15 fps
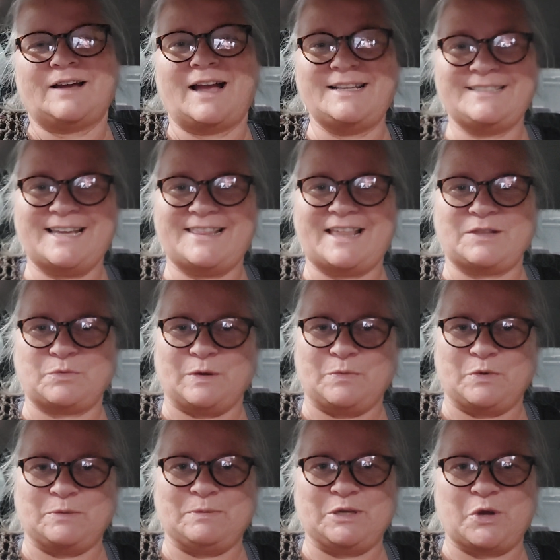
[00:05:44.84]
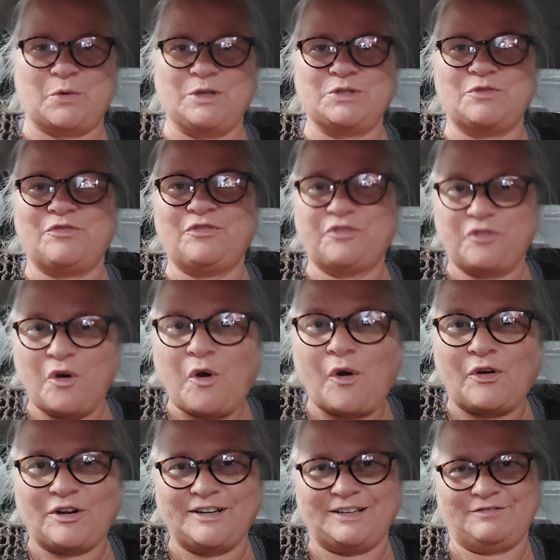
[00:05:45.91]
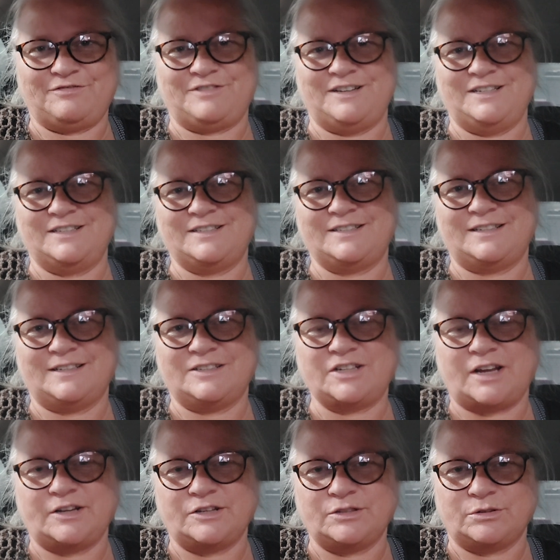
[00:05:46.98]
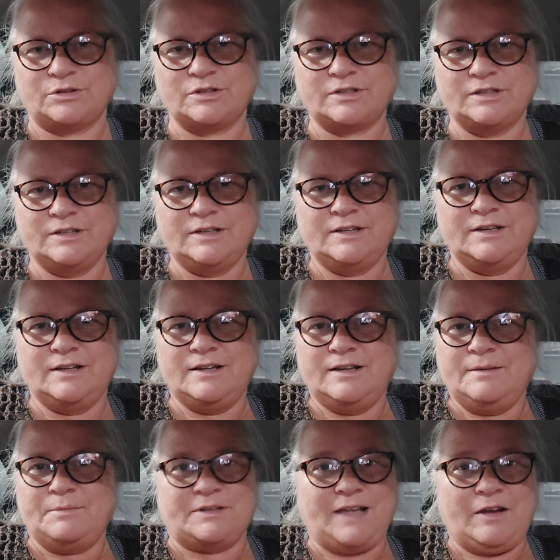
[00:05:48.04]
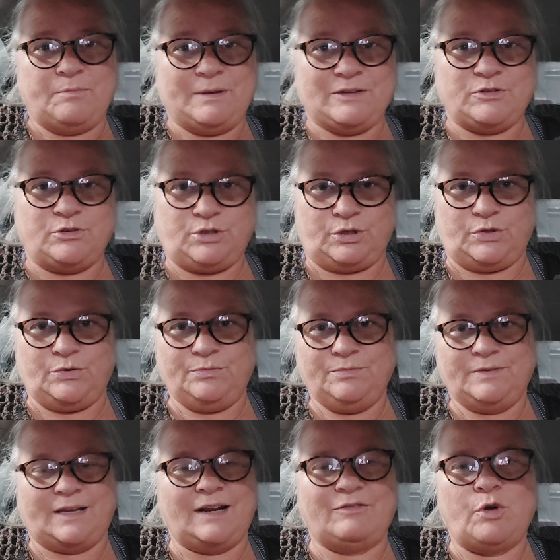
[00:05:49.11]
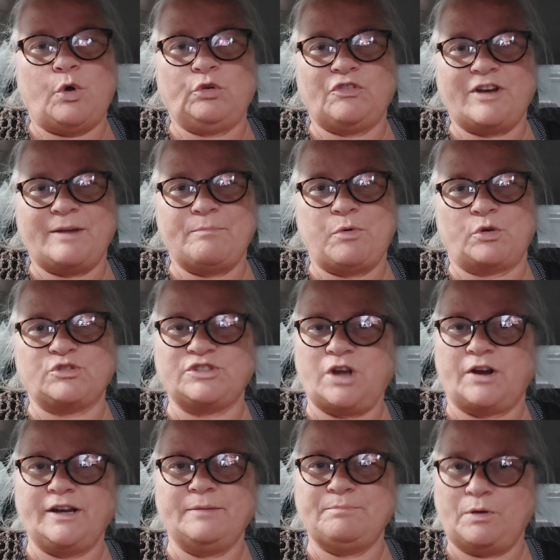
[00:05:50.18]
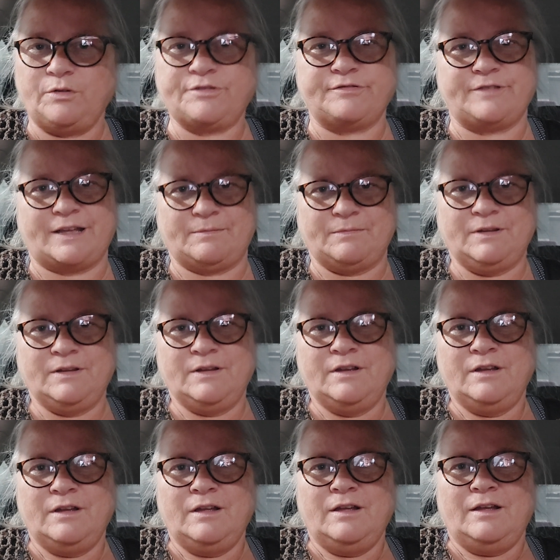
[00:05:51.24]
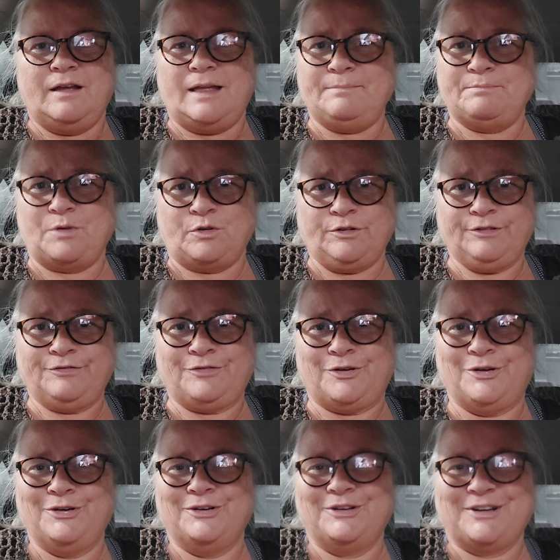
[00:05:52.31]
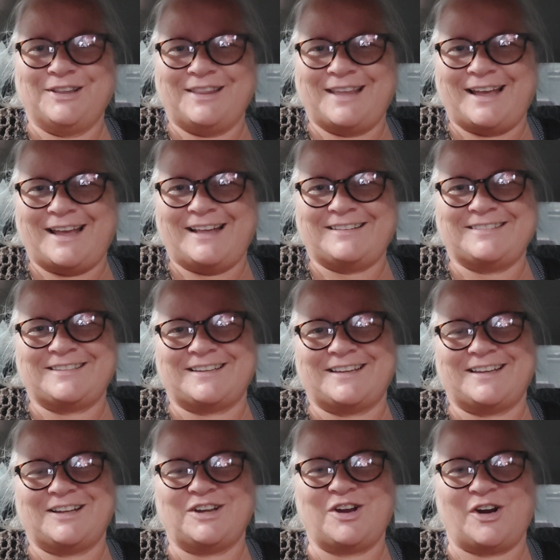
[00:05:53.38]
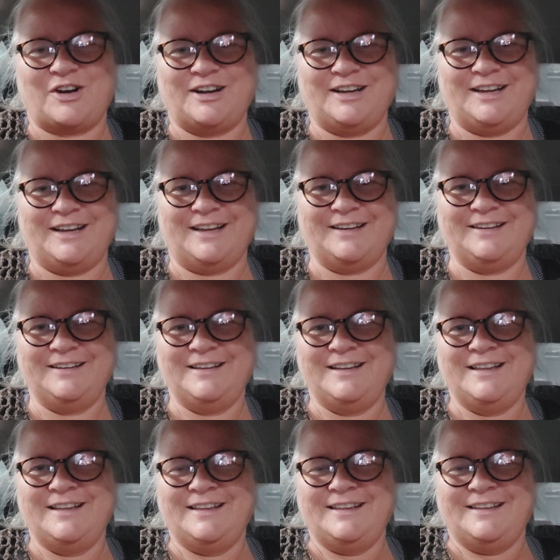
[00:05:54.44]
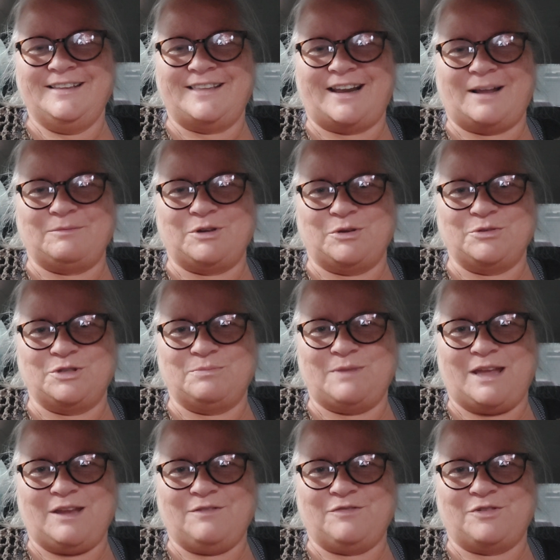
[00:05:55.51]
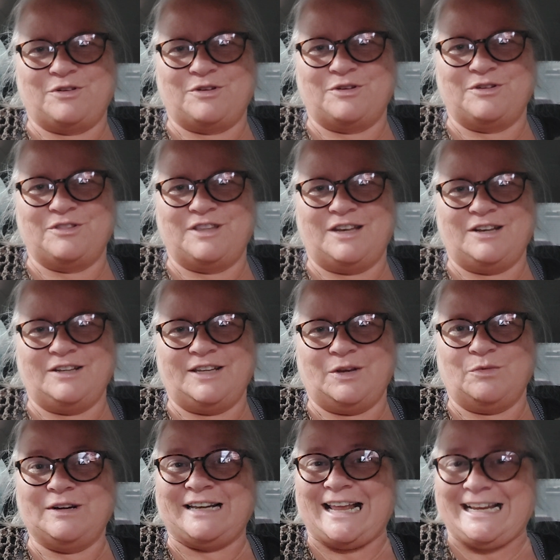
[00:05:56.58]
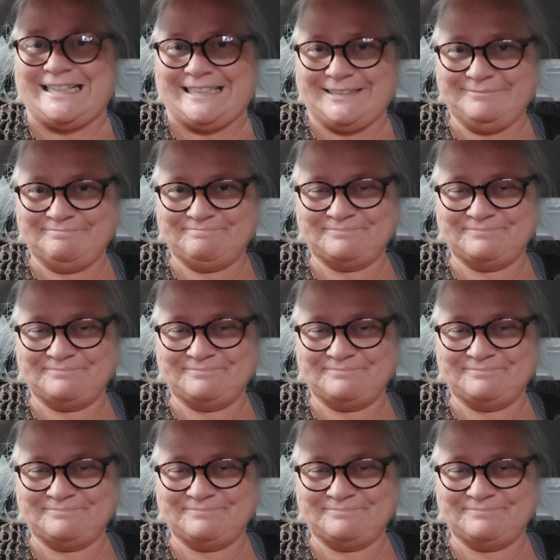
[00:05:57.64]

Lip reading: I said that we would be going to 4 different China stores. But now I've been to 2, and I've already bought yarn in both of them. And both for that cardigan that I'm going to make for the old lady.